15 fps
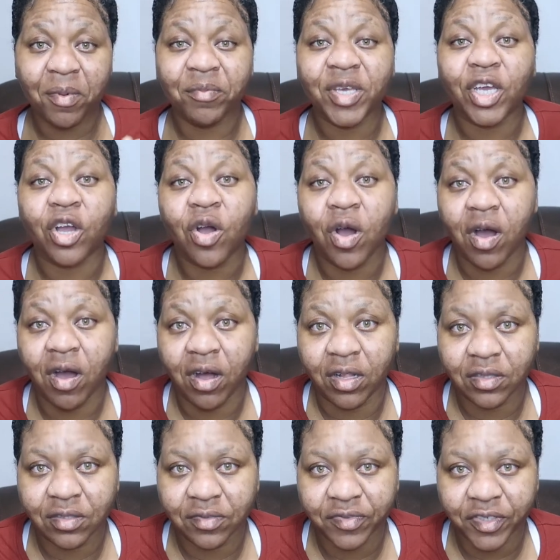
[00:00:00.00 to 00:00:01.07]
being
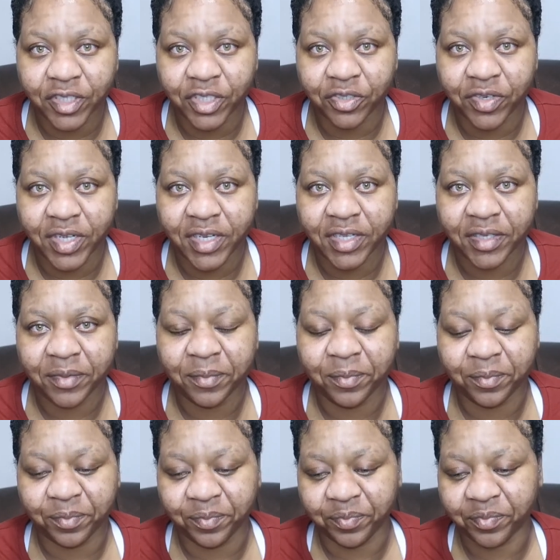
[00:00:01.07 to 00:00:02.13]
called for training,
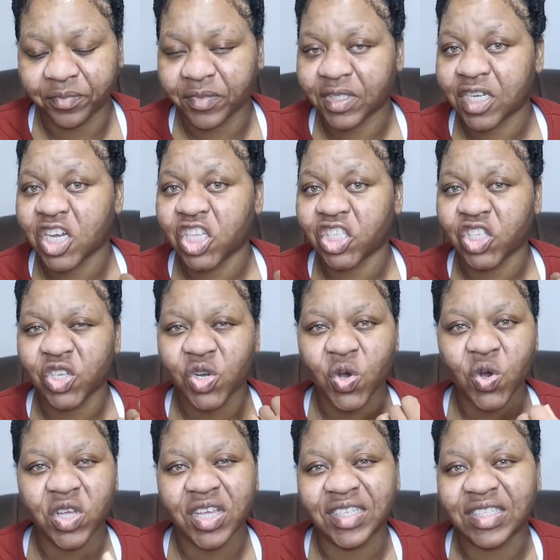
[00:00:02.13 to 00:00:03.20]
because, you
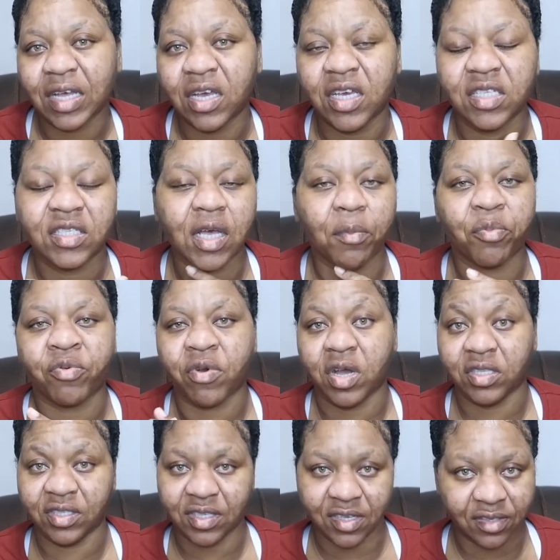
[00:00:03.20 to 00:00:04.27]
know, it's a
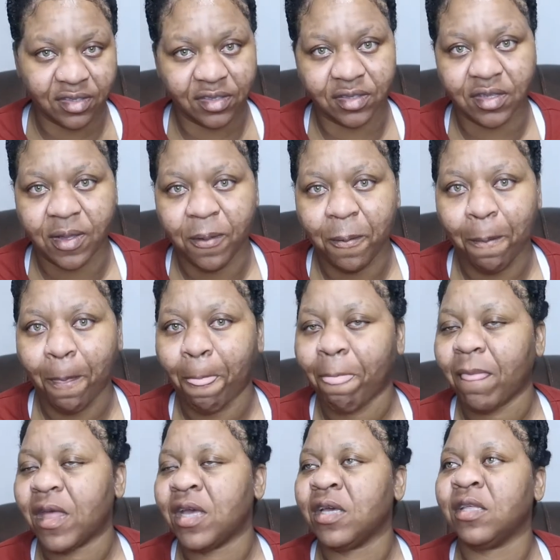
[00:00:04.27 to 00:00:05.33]
process.
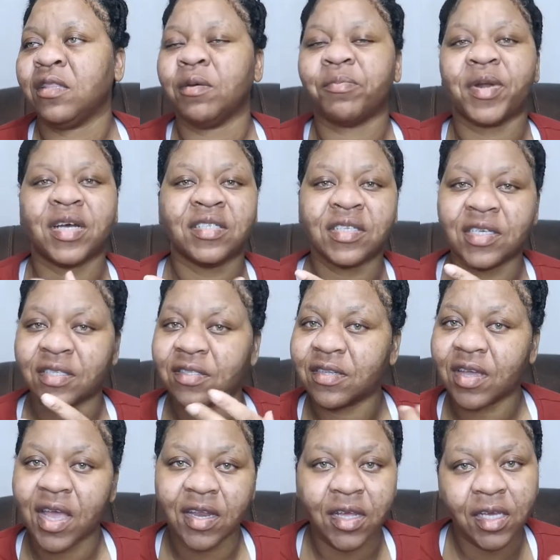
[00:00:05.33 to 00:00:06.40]
The process
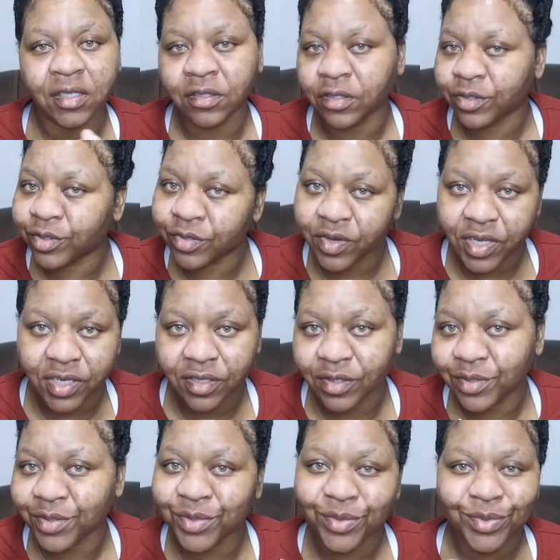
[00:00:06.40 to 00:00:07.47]
to get into
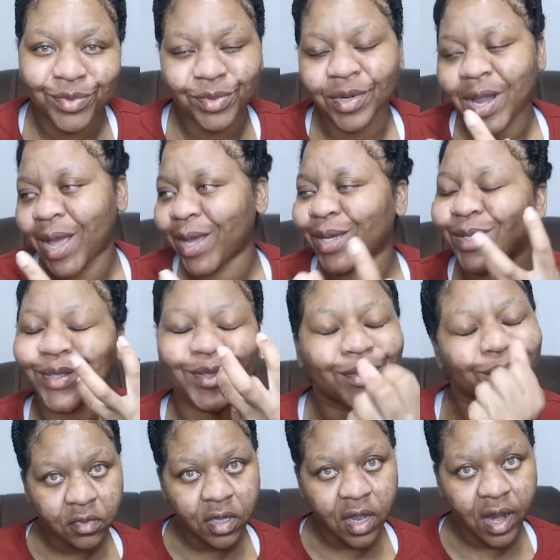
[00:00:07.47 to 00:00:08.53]
training school,
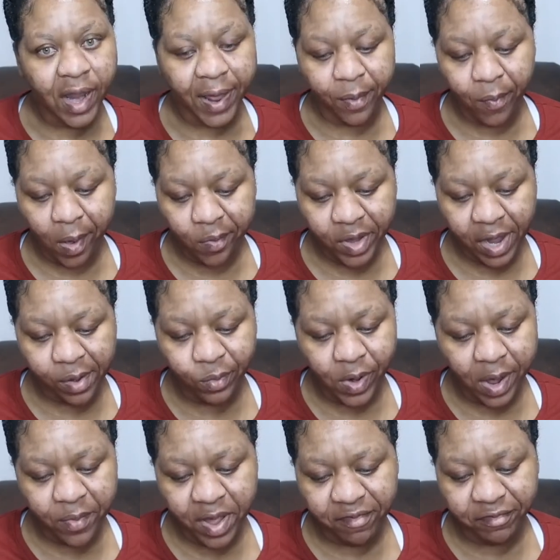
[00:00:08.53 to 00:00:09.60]
like, why we
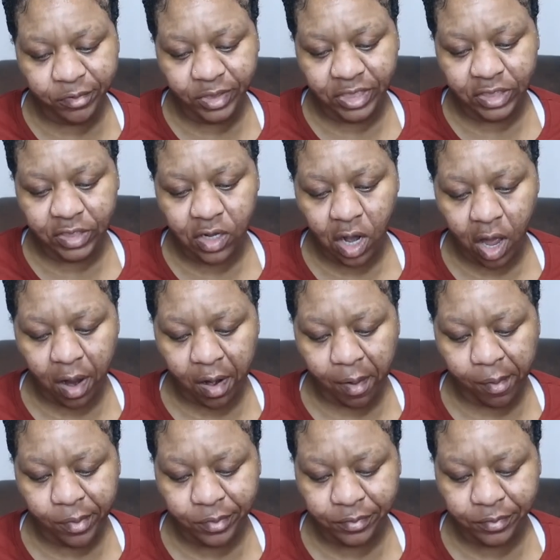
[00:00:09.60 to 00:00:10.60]
have to wait so long?